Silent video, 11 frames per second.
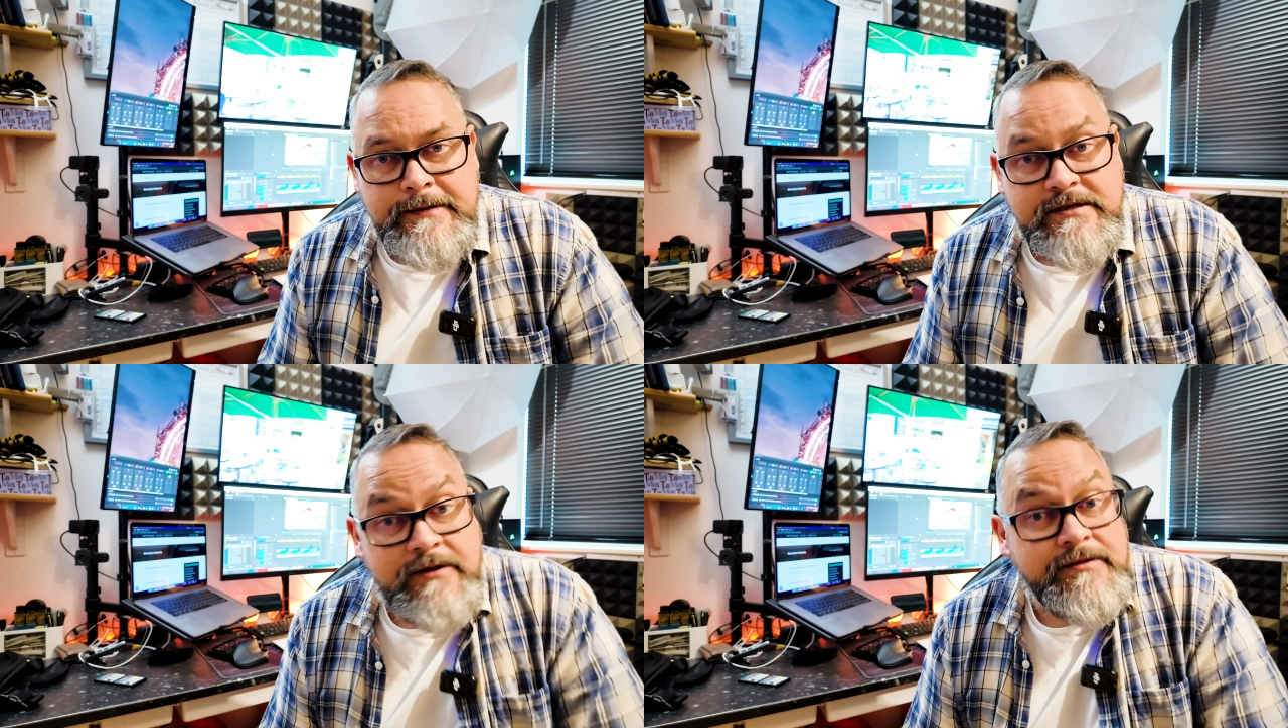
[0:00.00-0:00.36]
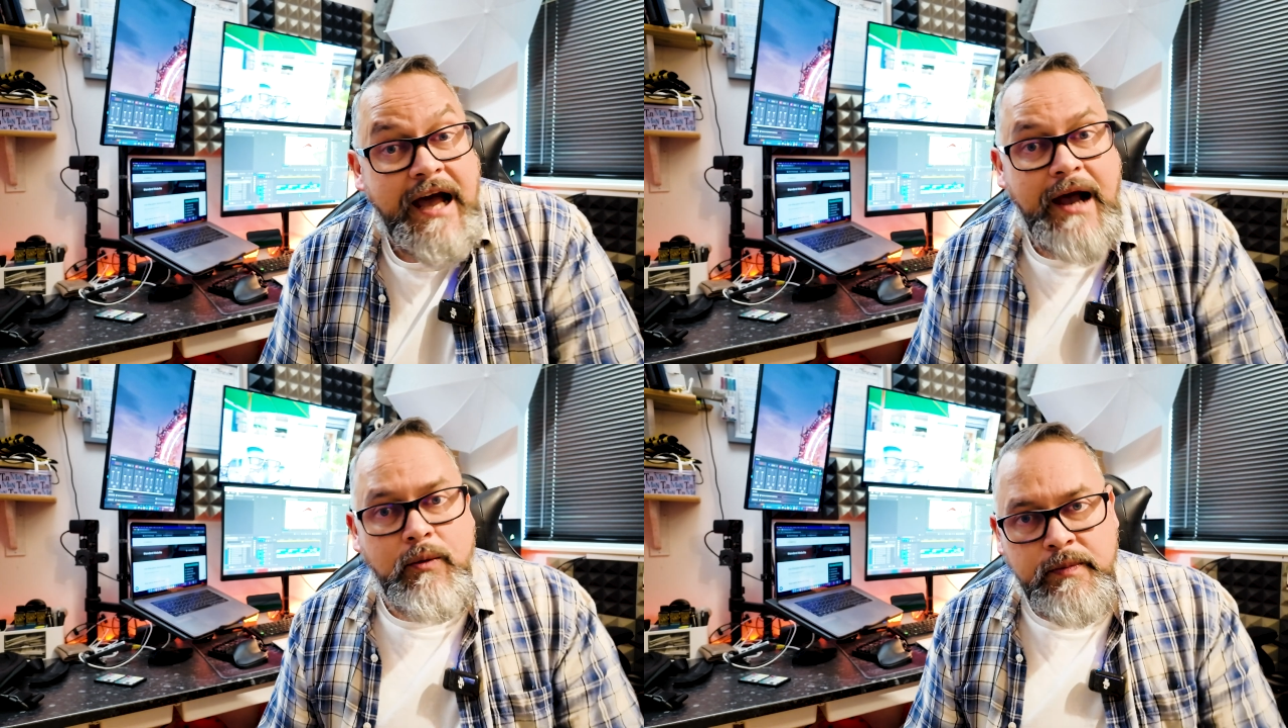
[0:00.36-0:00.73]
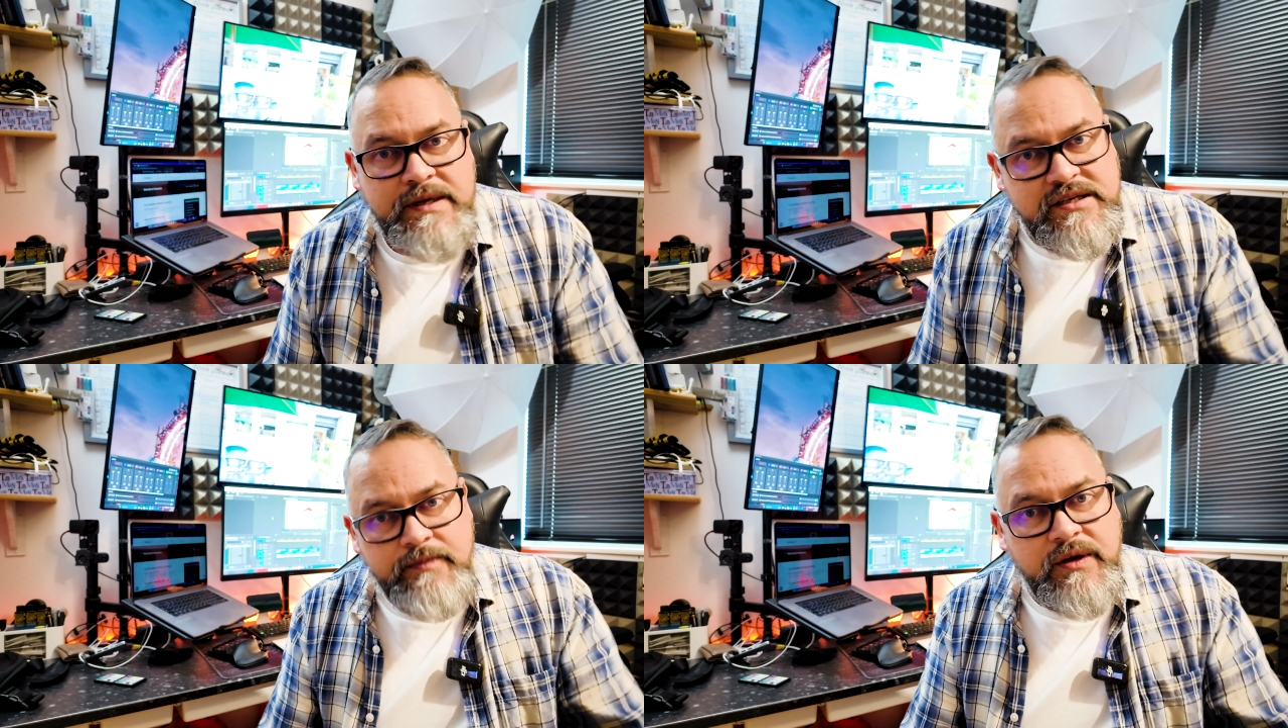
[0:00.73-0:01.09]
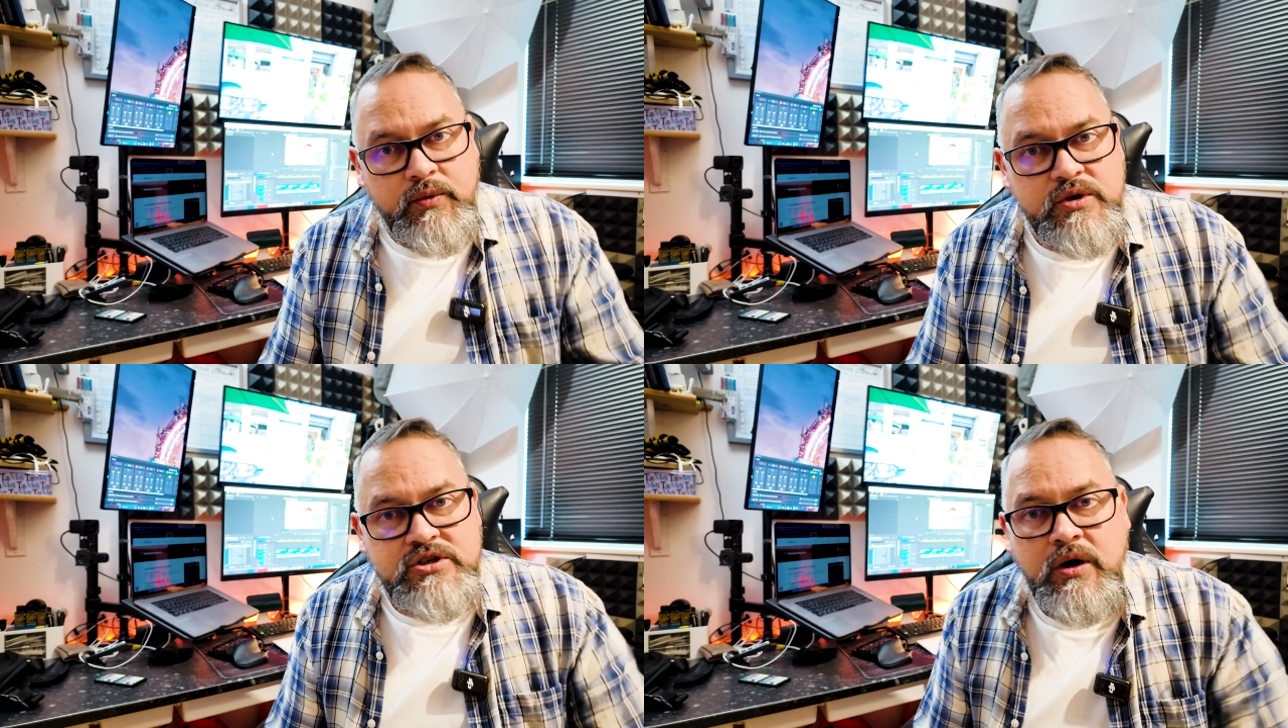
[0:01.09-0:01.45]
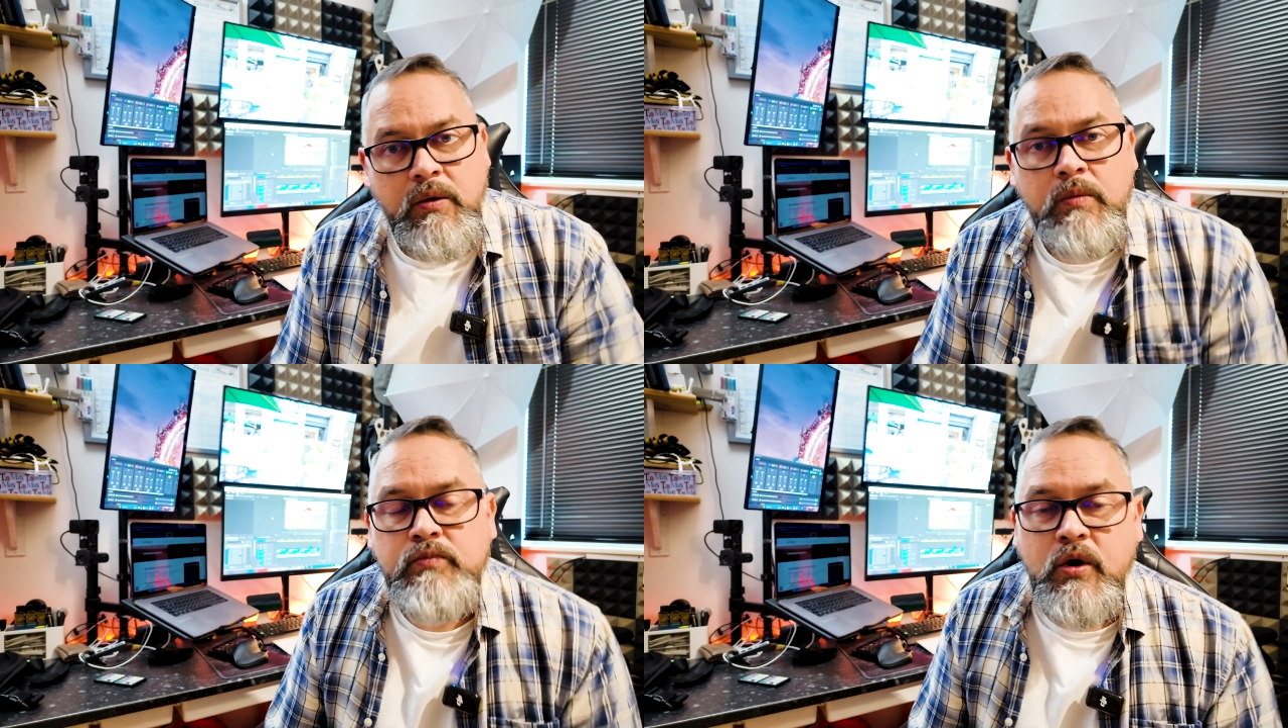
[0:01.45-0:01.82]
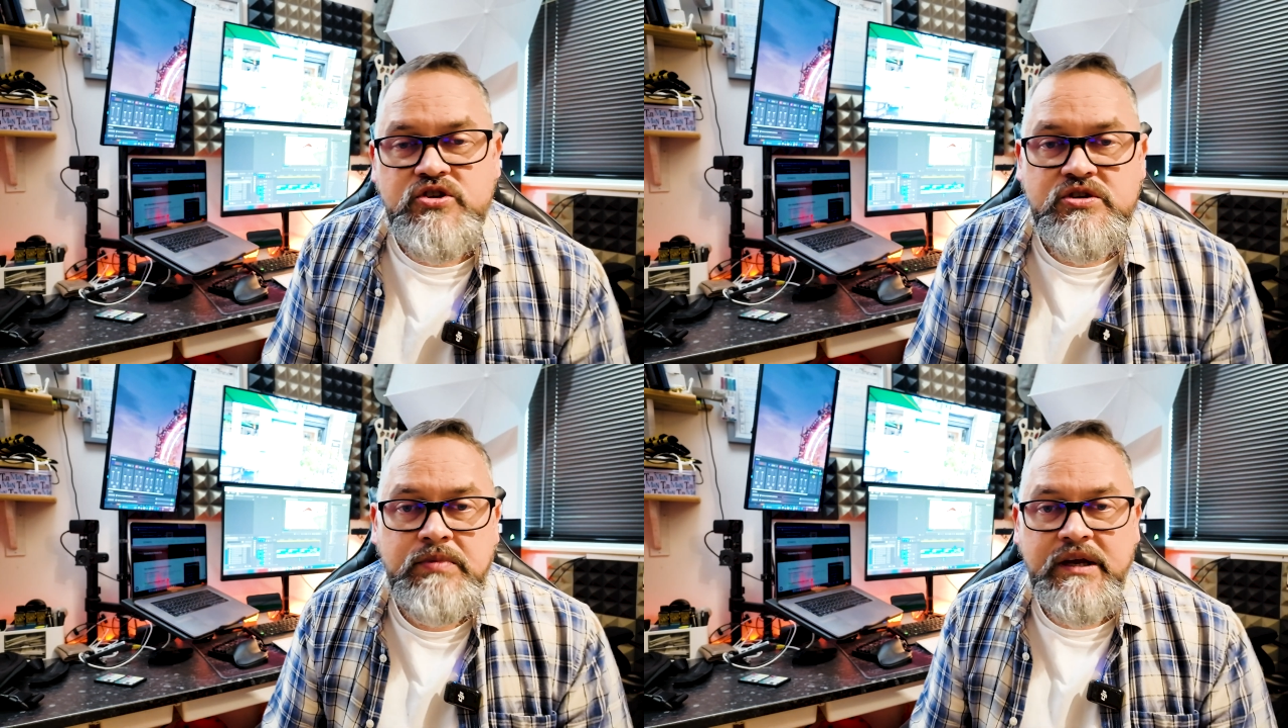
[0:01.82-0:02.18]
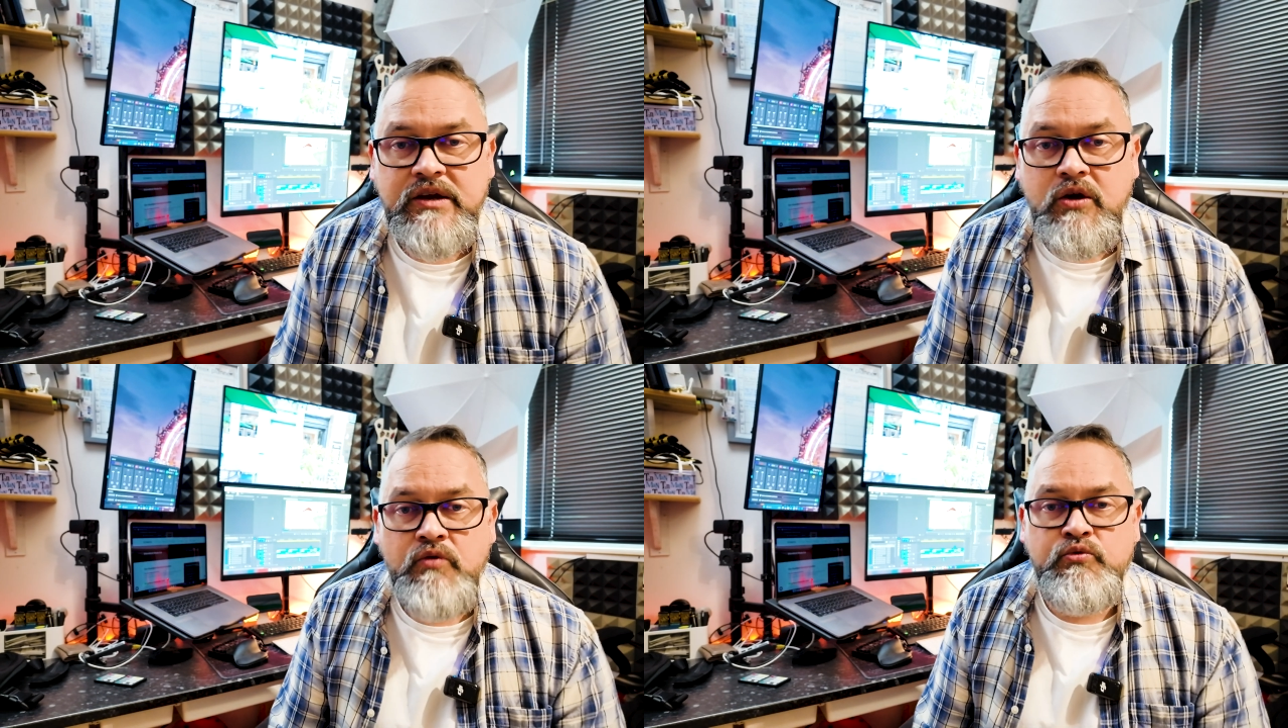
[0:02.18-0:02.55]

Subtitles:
So that will be something which I'll possibly